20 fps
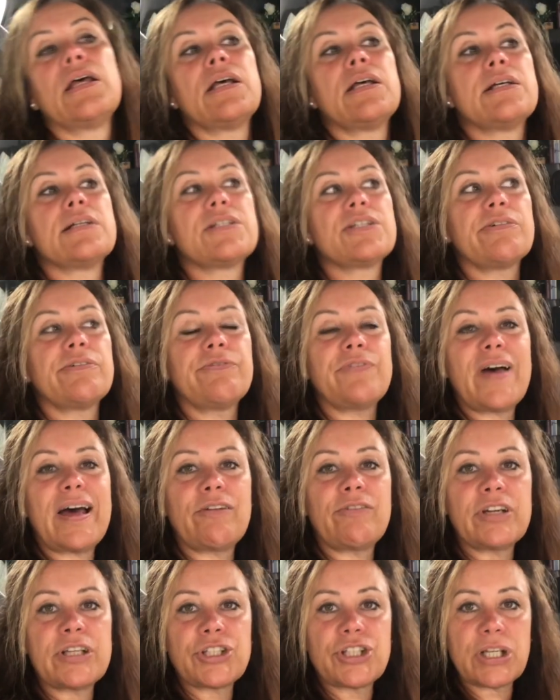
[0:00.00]
So in
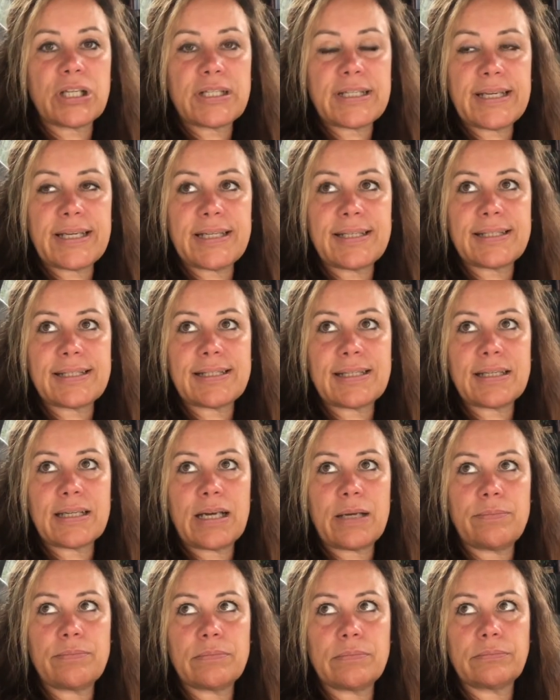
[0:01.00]
fact, Richard is
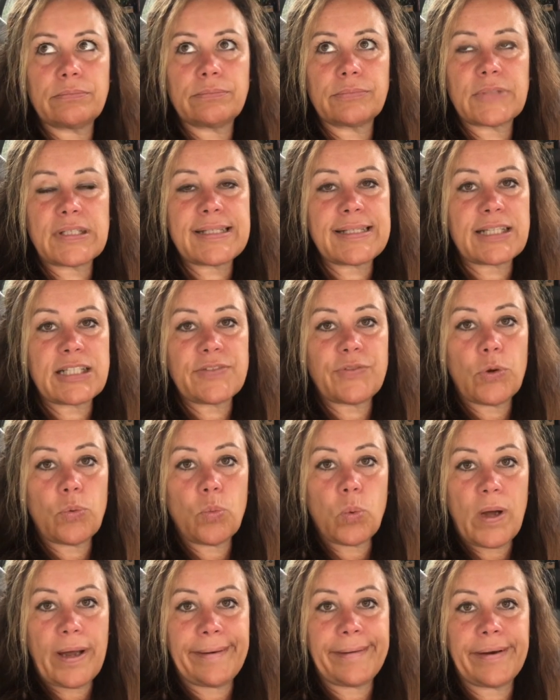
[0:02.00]
um, six foot
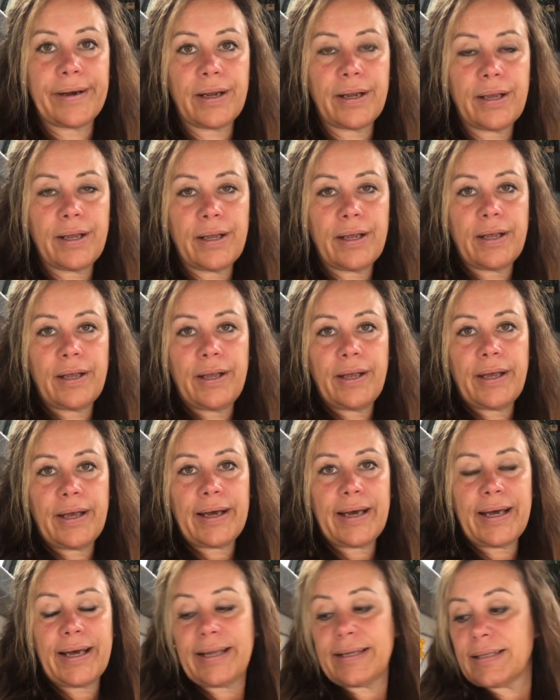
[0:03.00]
one
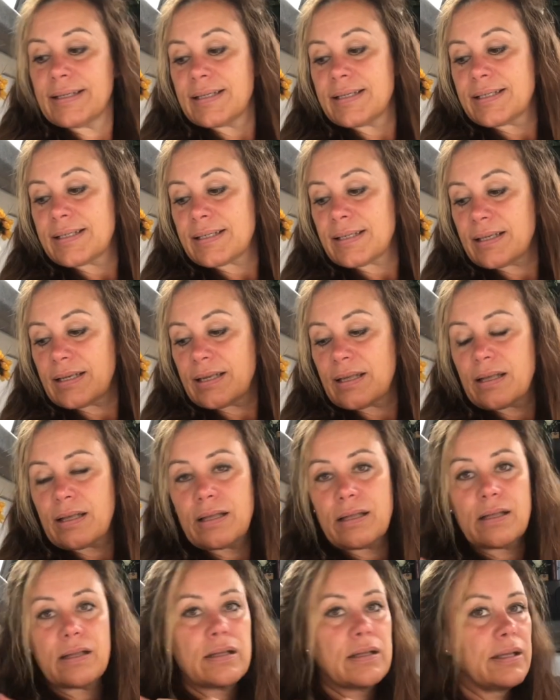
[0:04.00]
and
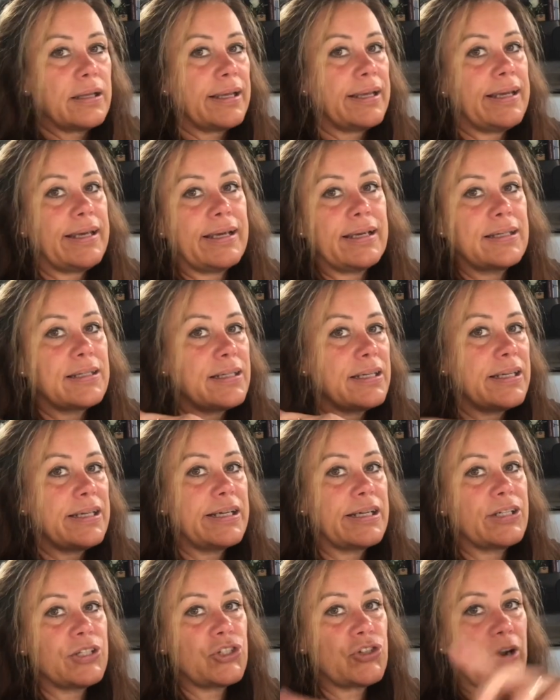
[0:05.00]
he can he
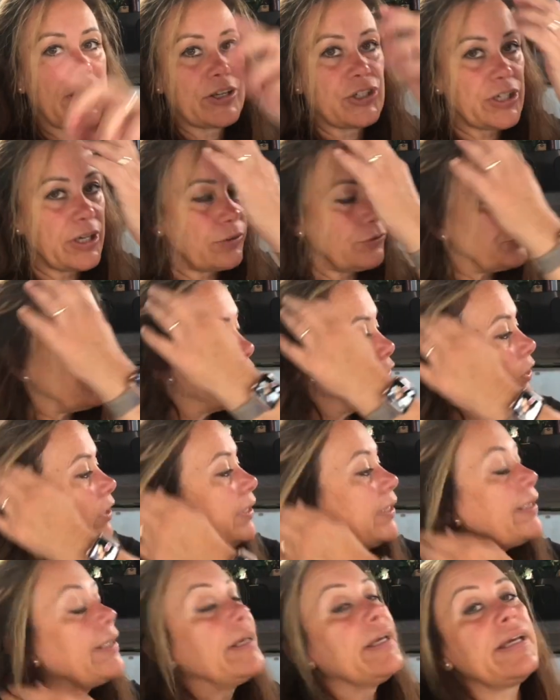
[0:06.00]
can stretch out
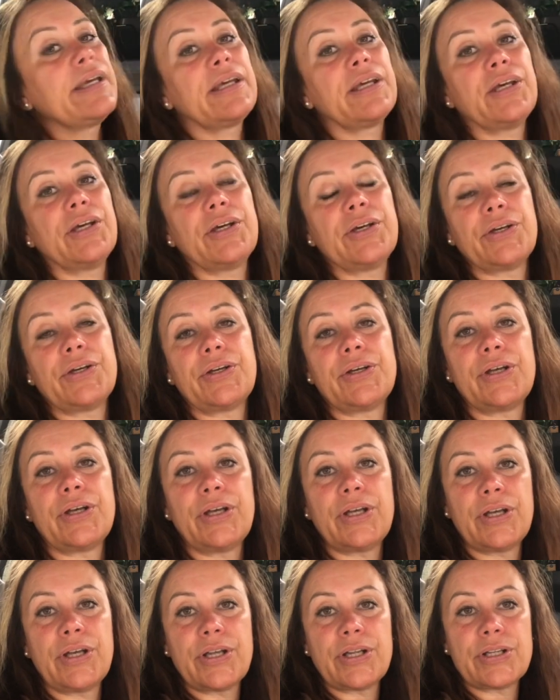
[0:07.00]
fully here
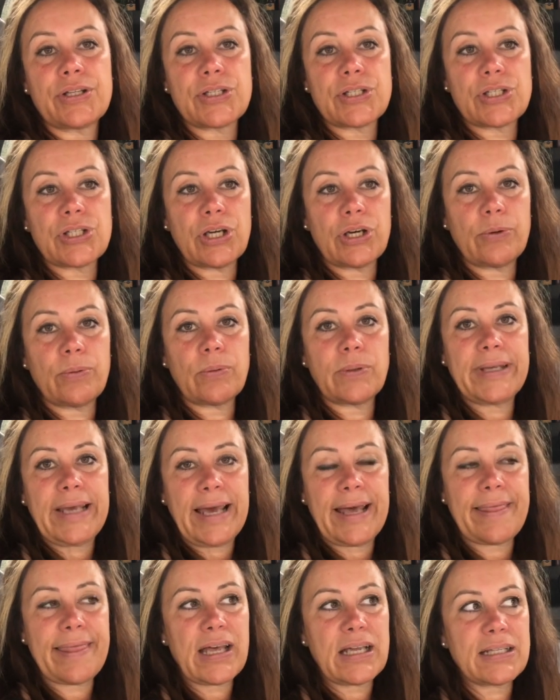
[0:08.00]
so
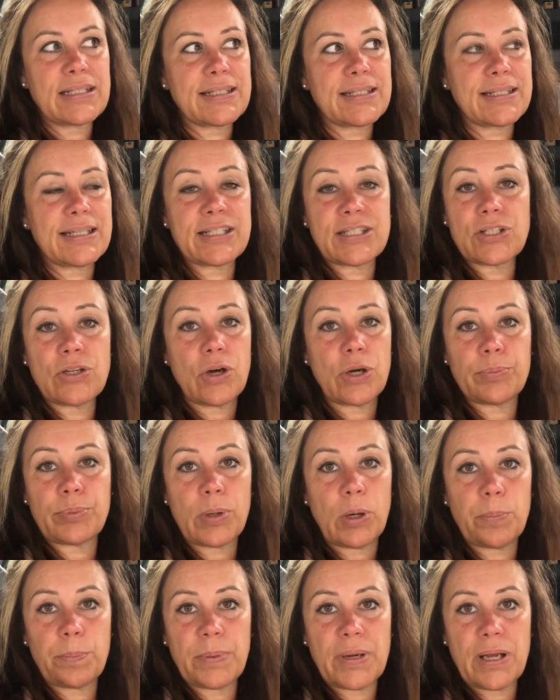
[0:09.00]
yeah that's it's not a
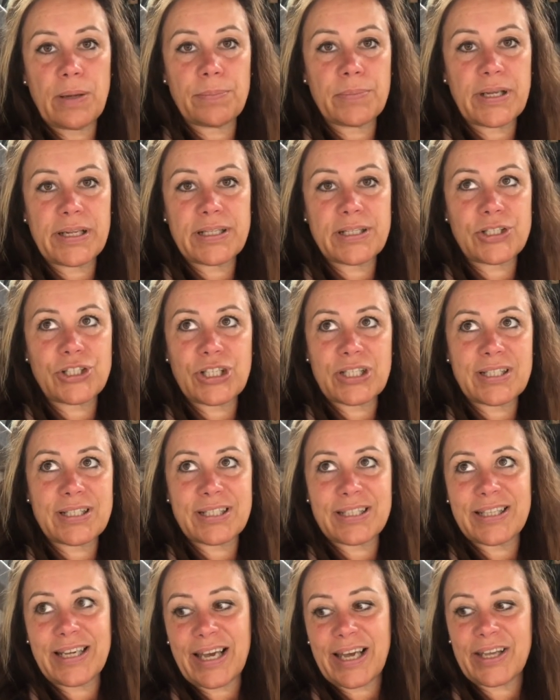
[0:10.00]
problem it's
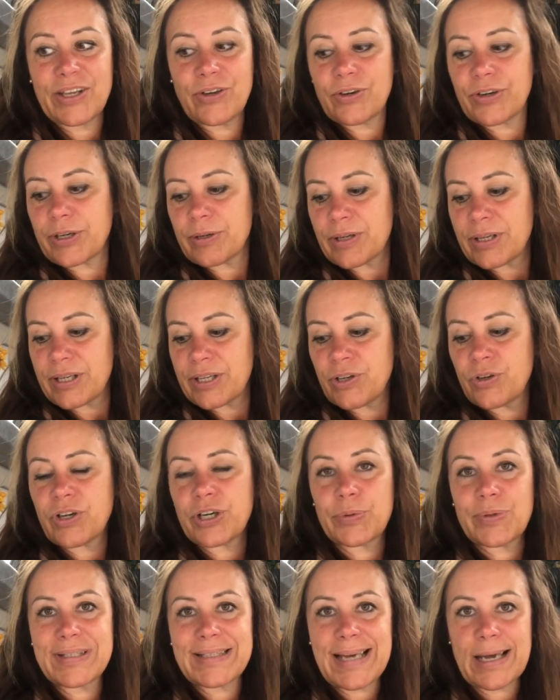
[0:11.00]
just yeah you gotta you
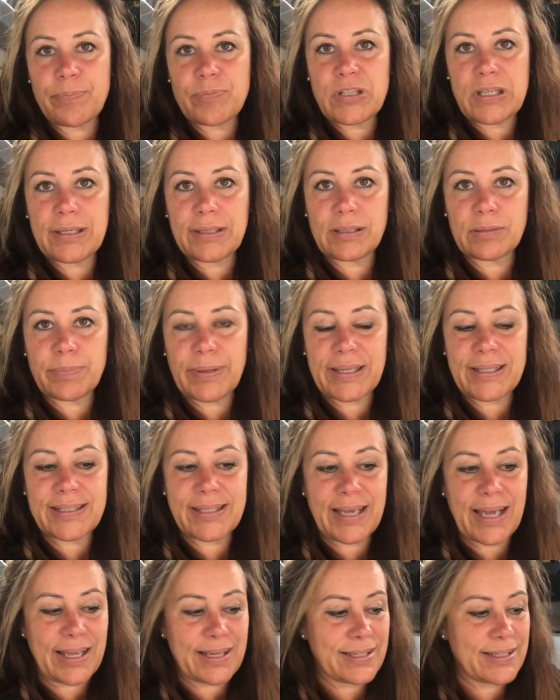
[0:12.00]
gotta adapt a little bit to
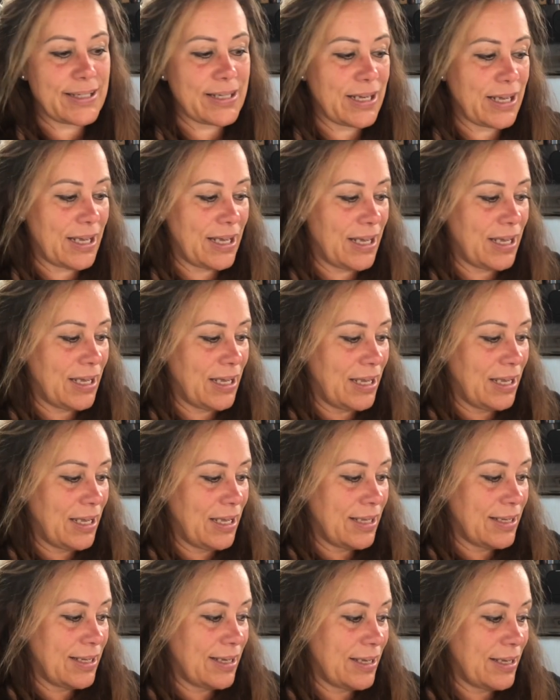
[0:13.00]
get
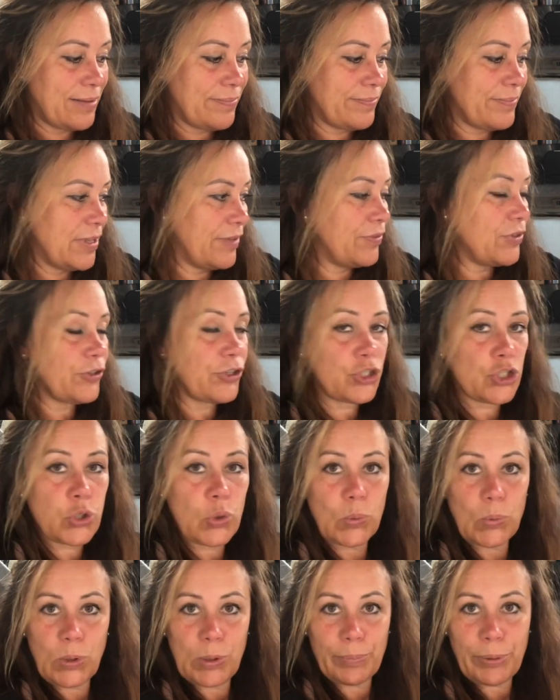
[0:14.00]
um, if you're a
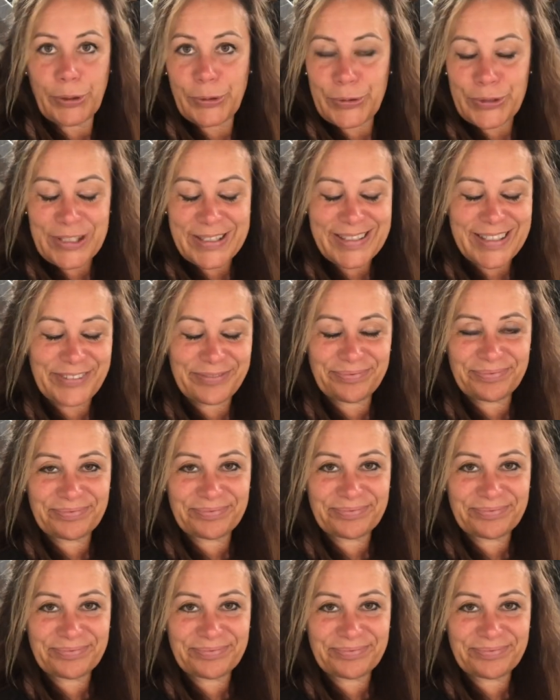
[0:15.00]
tall person